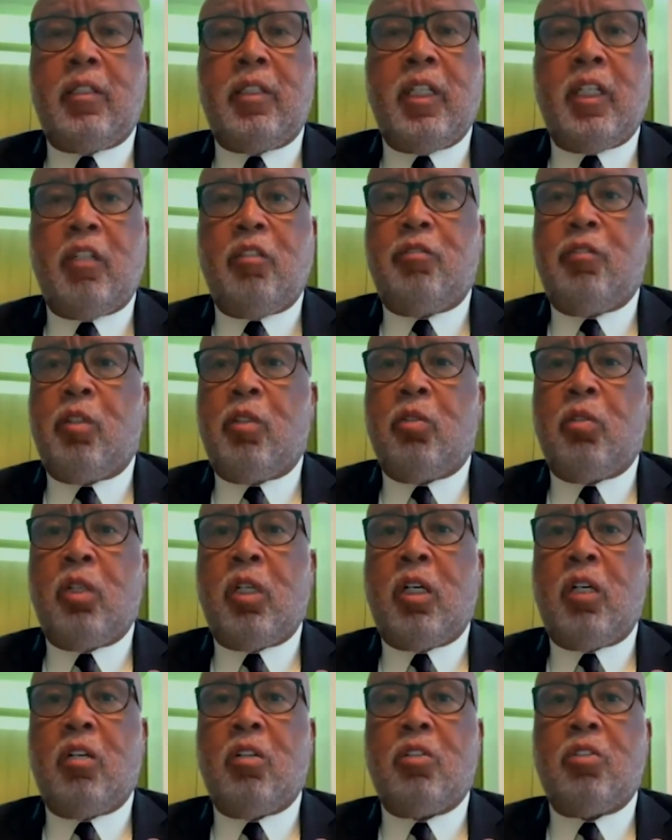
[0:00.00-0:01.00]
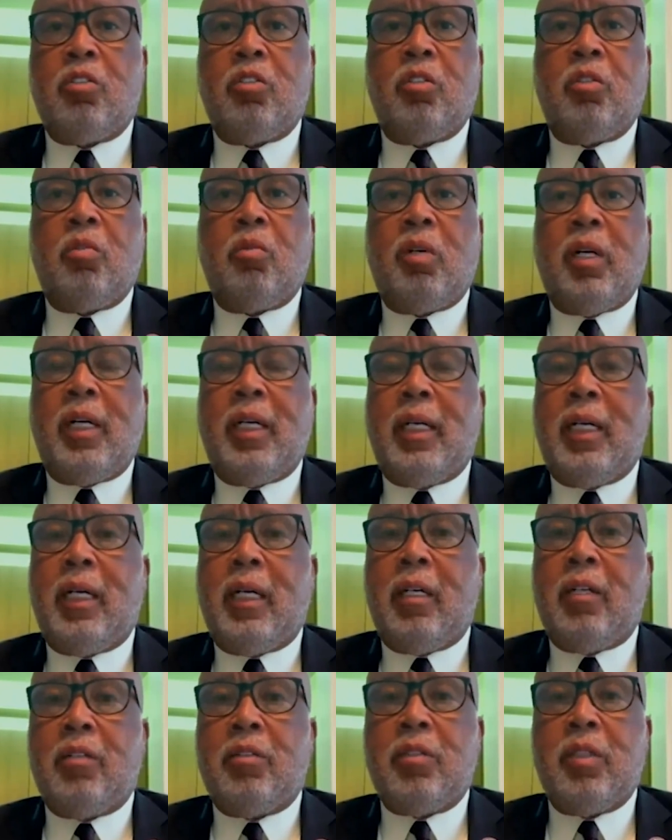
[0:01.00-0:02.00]
telephone logs to the White
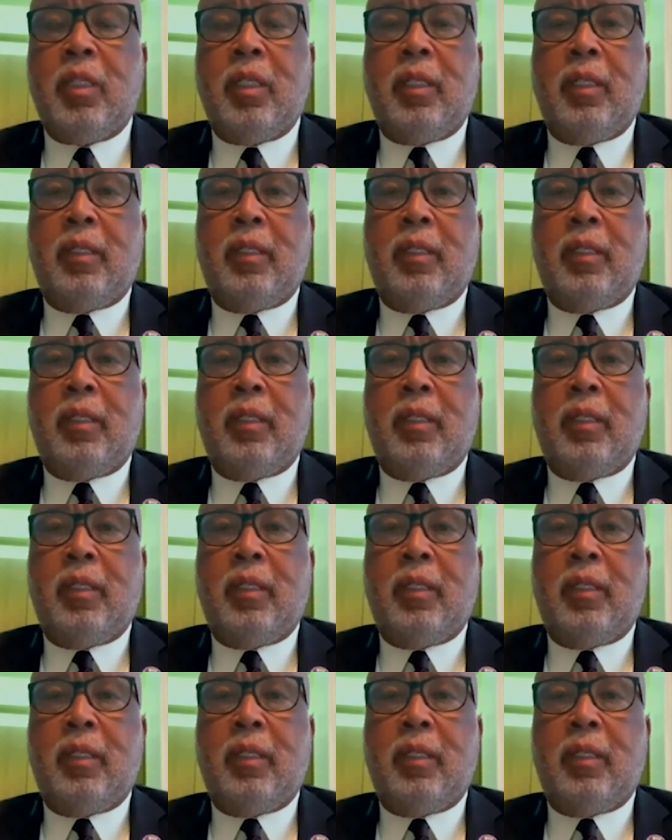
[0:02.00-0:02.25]
House,